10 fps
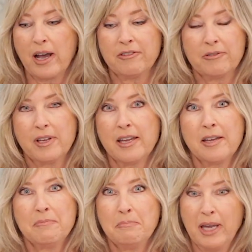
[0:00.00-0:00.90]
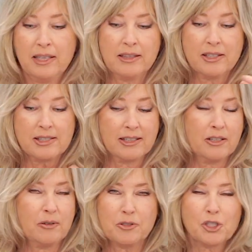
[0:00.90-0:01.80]
So I've made
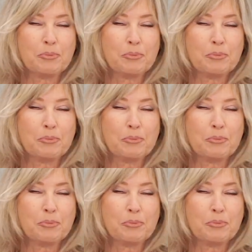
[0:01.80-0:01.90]
this little,